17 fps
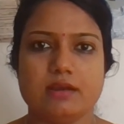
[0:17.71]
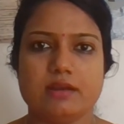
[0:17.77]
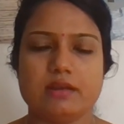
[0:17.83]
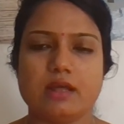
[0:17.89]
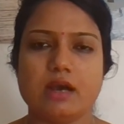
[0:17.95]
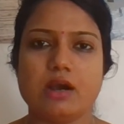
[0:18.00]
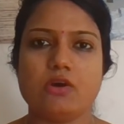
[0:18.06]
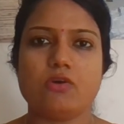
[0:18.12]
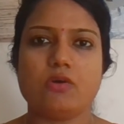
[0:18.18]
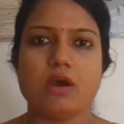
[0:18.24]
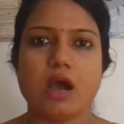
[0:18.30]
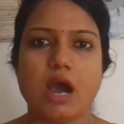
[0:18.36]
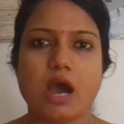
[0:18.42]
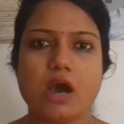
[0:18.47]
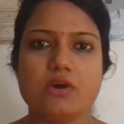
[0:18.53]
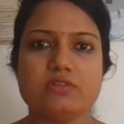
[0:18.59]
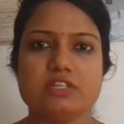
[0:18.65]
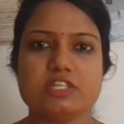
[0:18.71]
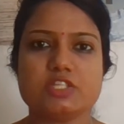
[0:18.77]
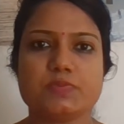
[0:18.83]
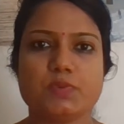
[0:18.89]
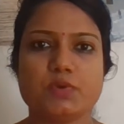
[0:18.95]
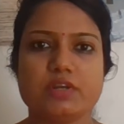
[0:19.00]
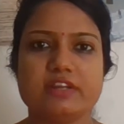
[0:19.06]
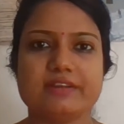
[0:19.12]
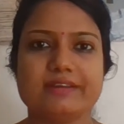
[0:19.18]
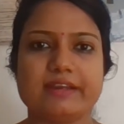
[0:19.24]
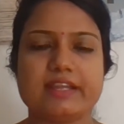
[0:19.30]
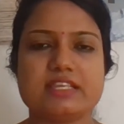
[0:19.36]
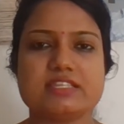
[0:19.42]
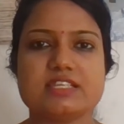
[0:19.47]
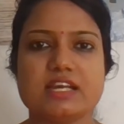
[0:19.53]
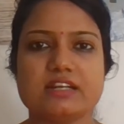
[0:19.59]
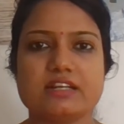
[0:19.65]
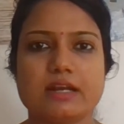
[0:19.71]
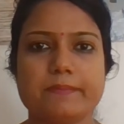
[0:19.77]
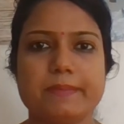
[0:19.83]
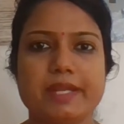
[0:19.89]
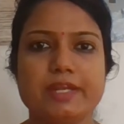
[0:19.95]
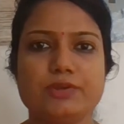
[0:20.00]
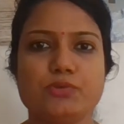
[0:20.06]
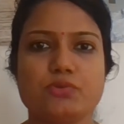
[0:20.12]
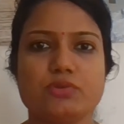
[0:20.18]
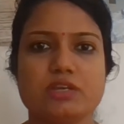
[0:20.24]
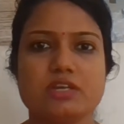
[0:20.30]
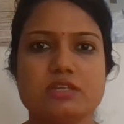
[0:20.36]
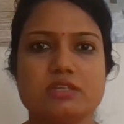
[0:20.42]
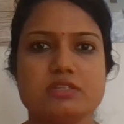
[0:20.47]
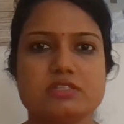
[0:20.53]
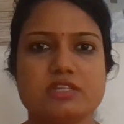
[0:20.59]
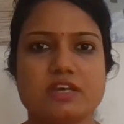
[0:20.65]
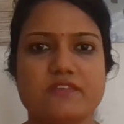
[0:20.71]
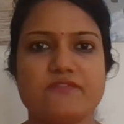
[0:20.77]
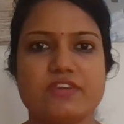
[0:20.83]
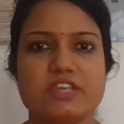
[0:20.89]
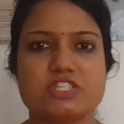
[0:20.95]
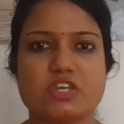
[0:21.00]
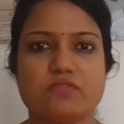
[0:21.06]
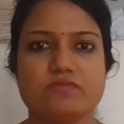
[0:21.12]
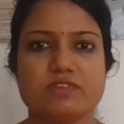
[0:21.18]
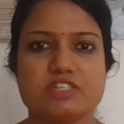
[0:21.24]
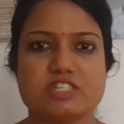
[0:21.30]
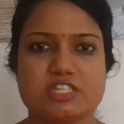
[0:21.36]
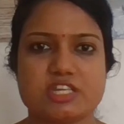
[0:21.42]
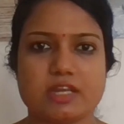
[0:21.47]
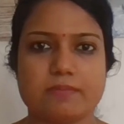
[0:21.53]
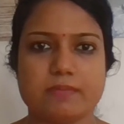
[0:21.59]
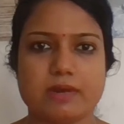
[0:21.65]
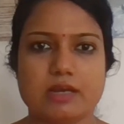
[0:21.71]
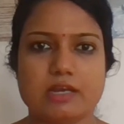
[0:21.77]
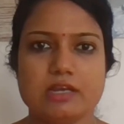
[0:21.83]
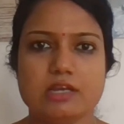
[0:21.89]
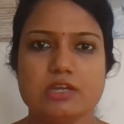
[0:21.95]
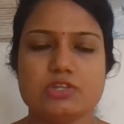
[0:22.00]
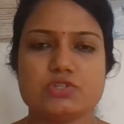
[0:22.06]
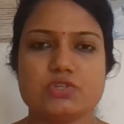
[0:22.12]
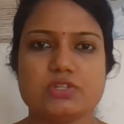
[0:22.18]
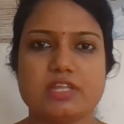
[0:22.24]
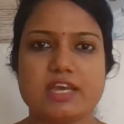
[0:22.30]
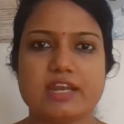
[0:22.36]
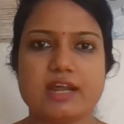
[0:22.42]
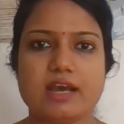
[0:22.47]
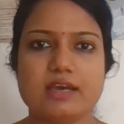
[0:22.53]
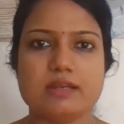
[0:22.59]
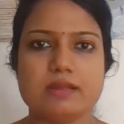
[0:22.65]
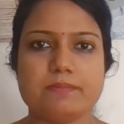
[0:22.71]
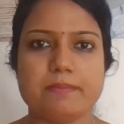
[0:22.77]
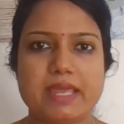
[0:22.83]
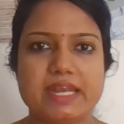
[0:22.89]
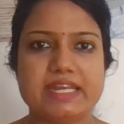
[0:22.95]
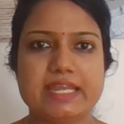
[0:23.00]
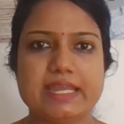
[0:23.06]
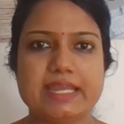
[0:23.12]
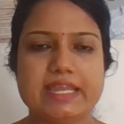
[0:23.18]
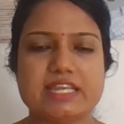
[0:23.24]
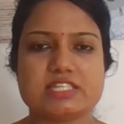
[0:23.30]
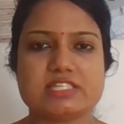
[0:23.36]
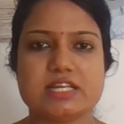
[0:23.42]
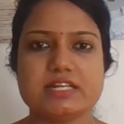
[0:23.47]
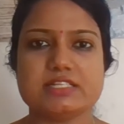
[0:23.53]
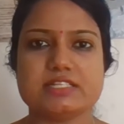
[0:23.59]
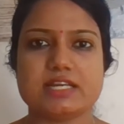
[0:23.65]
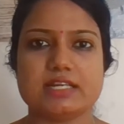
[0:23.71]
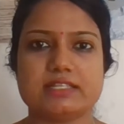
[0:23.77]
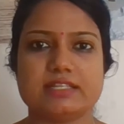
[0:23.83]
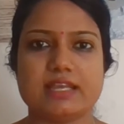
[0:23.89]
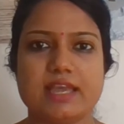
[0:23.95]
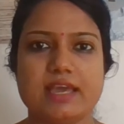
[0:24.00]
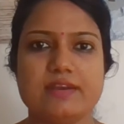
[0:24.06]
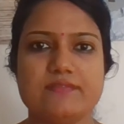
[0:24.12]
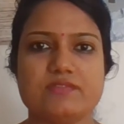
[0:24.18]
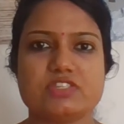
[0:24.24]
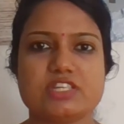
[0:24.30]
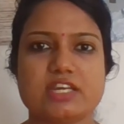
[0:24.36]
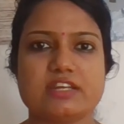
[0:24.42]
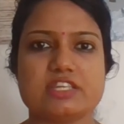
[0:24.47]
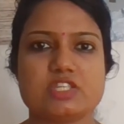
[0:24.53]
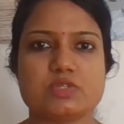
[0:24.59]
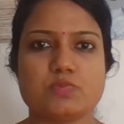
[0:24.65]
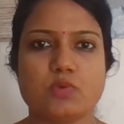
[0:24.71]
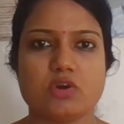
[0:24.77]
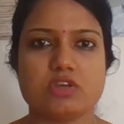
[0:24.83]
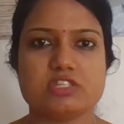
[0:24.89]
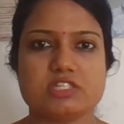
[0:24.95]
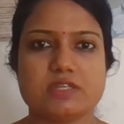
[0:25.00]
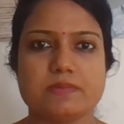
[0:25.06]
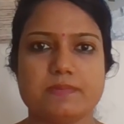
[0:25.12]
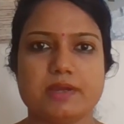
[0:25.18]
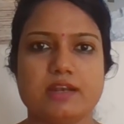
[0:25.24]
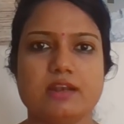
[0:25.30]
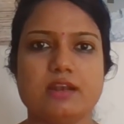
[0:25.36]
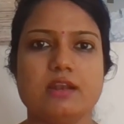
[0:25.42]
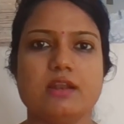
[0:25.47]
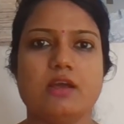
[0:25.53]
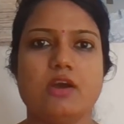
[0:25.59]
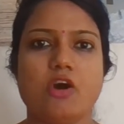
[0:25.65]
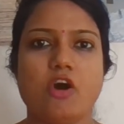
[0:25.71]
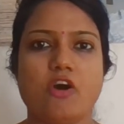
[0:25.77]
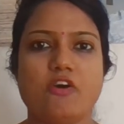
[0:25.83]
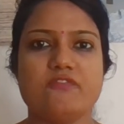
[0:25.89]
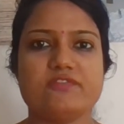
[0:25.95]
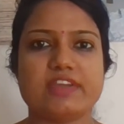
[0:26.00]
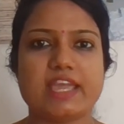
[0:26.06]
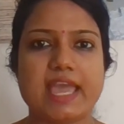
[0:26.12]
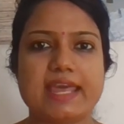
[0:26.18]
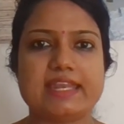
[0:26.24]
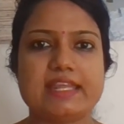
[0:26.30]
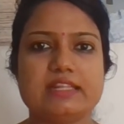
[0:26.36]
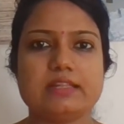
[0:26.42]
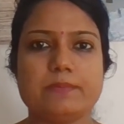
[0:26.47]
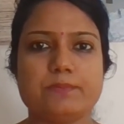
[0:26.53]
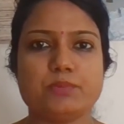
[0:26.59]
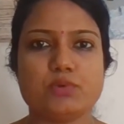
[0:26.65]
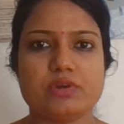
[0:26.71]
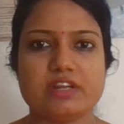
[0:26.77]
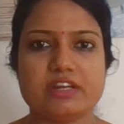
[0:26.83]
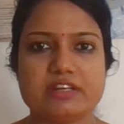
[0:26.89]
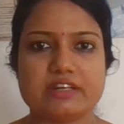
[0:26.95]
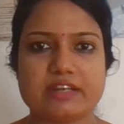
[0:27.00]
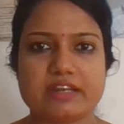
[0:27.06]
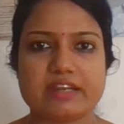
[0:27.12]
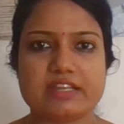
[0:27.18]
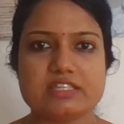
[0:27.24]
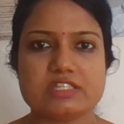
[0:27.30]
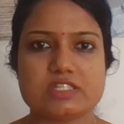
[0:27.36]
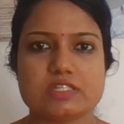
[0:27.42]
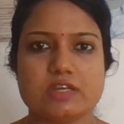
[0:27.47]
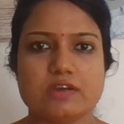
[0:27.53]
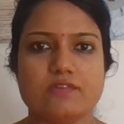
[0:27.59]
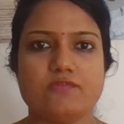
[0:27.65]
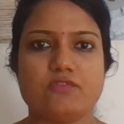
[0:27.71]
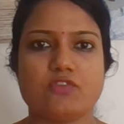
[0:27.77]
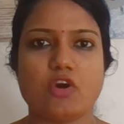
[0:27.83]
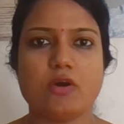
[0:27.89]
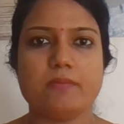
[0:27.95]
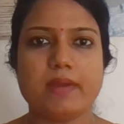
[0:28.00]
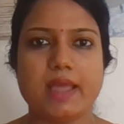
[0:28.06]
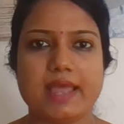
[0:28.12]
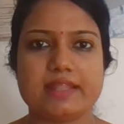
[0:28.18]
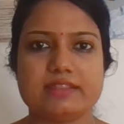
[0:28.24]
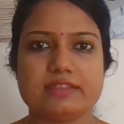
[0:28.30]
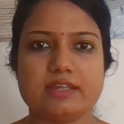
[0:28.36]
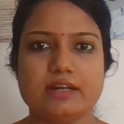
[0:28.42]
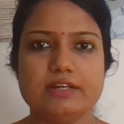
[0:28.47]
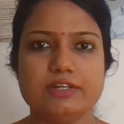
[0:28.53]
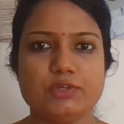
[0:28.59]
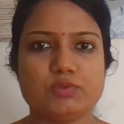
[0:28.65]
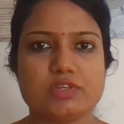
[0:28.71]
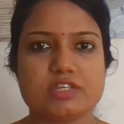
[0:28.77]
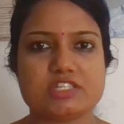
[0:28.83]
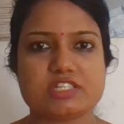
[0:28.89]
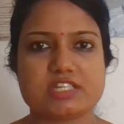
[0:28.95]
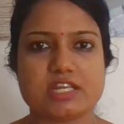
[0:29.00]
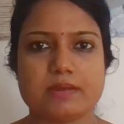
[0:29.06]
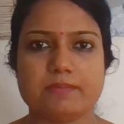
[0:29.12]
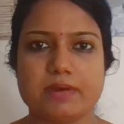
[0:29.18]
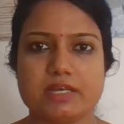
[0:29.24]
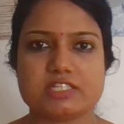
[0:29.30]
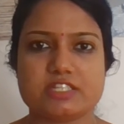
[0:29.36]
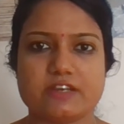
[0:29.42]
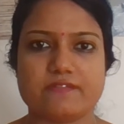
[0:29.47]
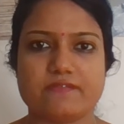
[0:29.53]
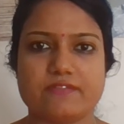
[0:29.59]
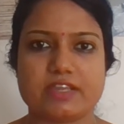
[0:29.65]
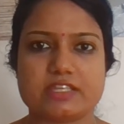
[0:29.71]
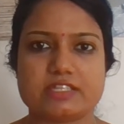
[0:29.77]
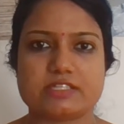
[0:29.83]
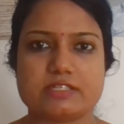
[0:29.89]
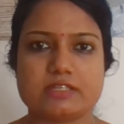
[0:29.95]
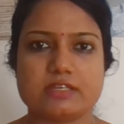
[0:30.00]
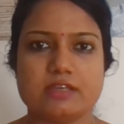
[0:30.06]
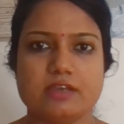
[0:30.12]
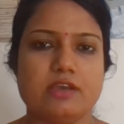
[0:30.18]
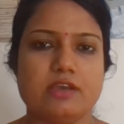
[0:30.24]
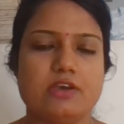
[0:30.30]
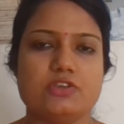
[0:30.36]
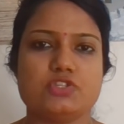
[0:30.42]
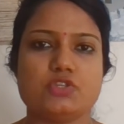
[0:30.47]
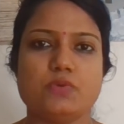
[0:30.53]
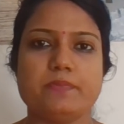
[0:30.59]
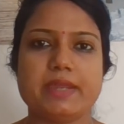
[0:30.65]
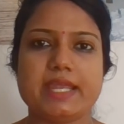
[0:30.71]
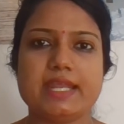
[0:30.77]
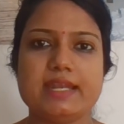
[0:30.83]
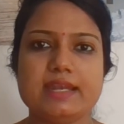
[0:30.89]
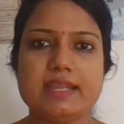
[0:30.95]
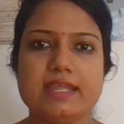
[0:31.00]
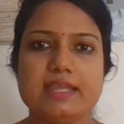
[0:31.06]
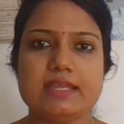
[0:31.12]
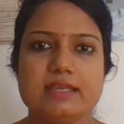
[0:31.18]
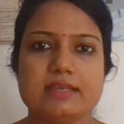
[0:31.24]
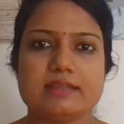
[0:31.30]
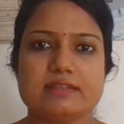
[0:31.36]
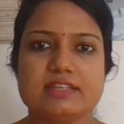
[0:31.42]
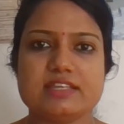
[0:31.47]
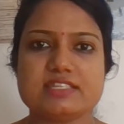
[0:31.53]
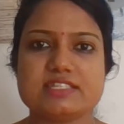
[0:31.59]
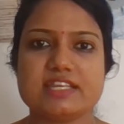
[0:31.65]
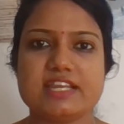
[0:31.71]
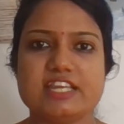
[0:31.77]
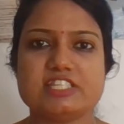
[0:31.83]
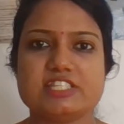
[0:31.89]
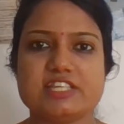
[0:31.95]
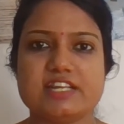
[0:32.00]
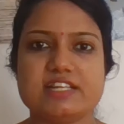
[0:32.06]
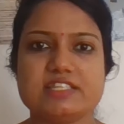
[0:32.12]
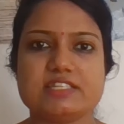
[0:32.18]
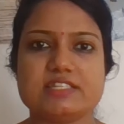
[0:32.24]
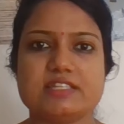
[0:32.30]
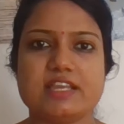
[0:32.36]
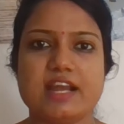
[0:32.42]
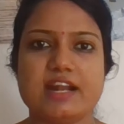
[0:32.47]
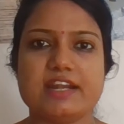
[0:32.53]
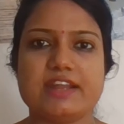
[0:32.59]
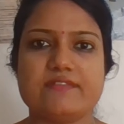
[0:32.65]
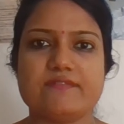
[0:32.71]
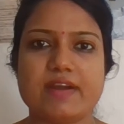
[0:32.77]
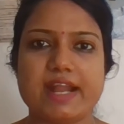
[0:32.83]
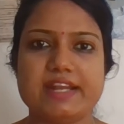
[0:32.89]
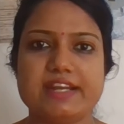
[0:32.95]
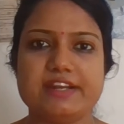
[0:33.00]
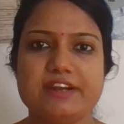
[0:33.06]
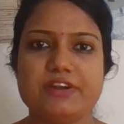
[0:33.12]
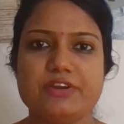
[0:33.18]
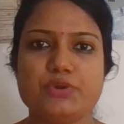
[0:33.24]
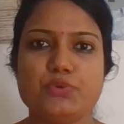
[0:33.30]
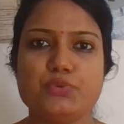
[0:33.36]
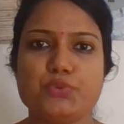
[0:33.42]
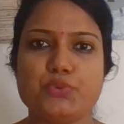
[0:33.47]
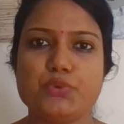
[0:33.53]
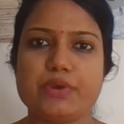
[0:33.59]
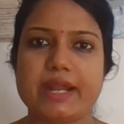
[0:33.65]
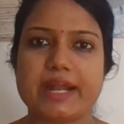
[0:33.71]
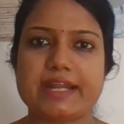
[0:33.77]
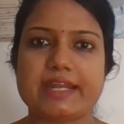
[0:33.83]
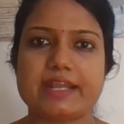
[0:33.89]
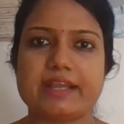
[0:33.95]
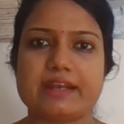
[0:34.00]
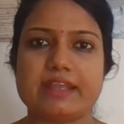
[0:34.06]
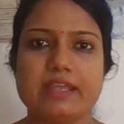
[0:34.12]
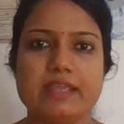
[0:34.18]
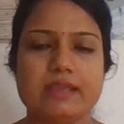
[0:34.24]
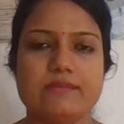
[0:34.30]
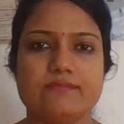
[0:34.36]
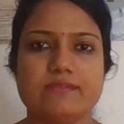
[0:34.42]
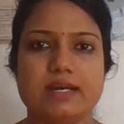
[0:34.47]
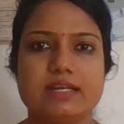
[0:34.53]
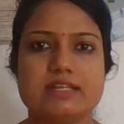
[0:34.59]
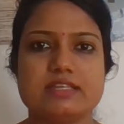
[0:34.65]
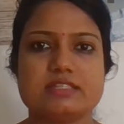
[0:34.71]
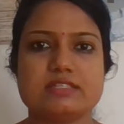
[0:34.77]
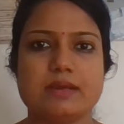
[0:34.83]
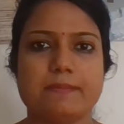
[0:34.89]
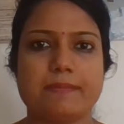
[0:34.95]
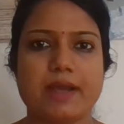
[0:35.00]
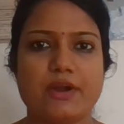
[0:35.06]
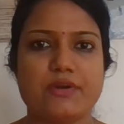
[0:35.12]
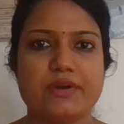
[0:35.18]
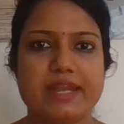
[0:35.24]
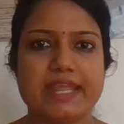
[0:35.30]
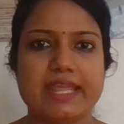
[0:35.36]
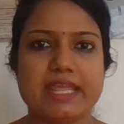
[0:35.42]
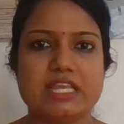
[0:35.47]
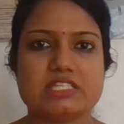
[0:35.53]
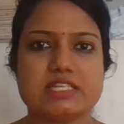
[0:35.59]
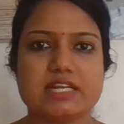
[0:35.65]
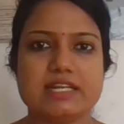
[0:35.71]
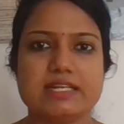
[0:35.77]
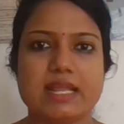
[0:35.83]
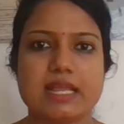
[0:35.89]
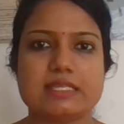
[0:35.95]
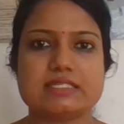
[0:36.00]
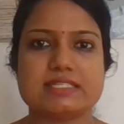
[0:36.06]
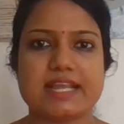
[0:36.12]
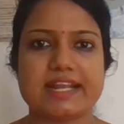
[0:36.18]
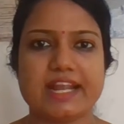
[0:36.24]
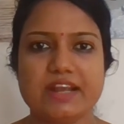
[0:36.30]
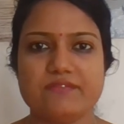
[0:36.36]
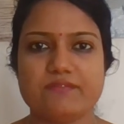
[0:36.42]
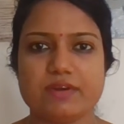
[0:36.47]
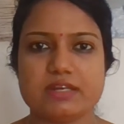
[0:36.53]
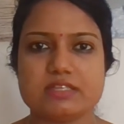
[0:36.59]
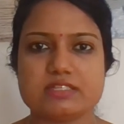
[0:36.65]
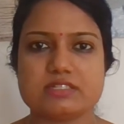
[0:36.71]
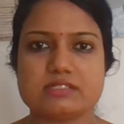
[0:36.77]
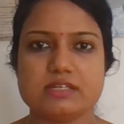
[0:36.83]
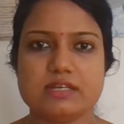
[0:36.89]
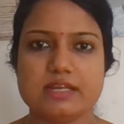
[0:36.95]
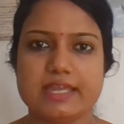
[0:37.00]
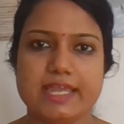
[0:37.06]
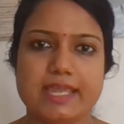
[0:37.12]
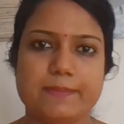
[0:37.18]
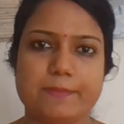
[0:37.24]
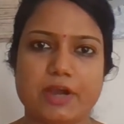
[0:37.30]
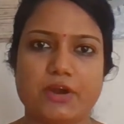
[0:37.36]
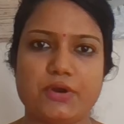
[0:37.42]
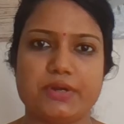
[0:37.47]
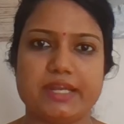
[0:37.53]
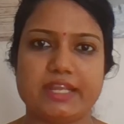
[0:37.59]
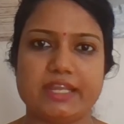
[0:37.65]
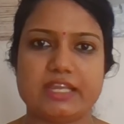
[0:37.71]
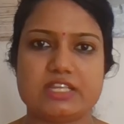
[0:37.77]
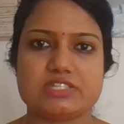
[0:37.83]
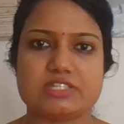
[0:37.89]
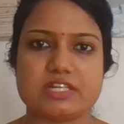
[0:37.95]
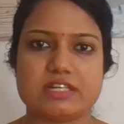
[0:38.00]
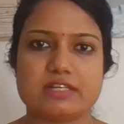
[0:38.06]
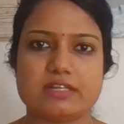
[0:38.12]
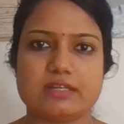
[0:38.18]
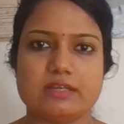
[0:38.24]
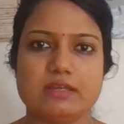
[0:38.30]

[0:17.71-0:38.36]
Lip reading: Now how these pollen grains are coming to the surface of the stigma. So there are many agents are there which are responsible of carrying the pollen grains from anther to the stigma surface. So mainly these agents they are divided into two category. One is the biotic agent and second one is the abiotic agent.